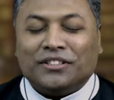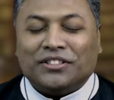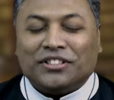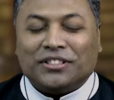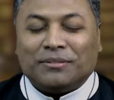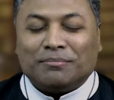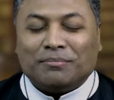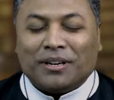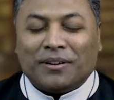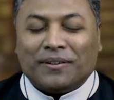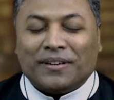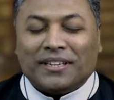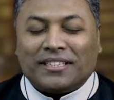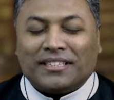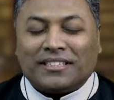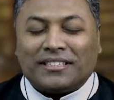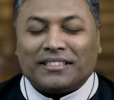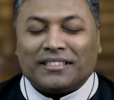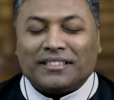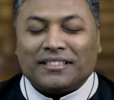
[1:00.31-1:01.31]
your
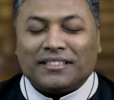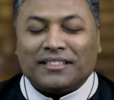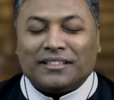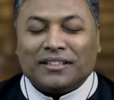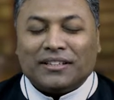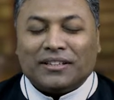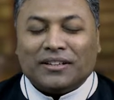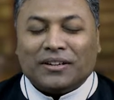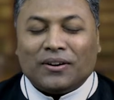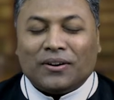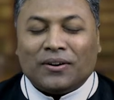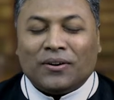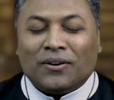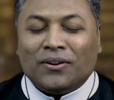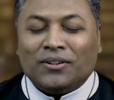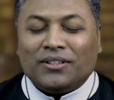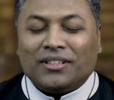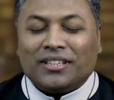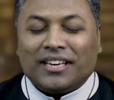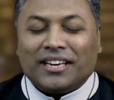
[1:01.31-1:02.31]
Spirit.
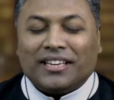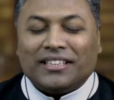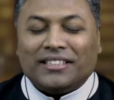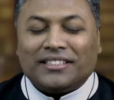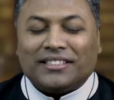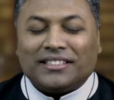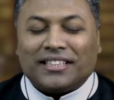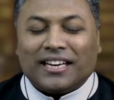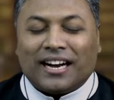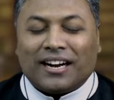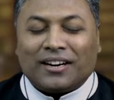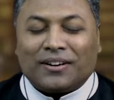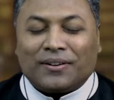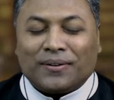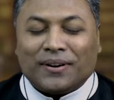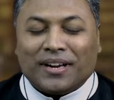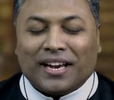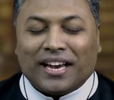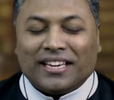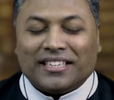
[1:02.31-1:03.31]
All things are
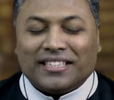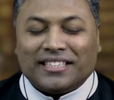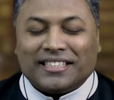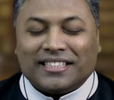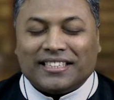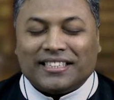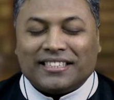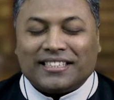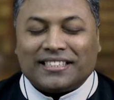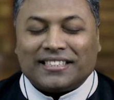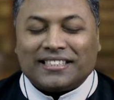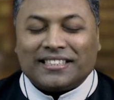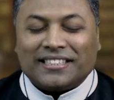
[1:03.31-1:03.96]
created,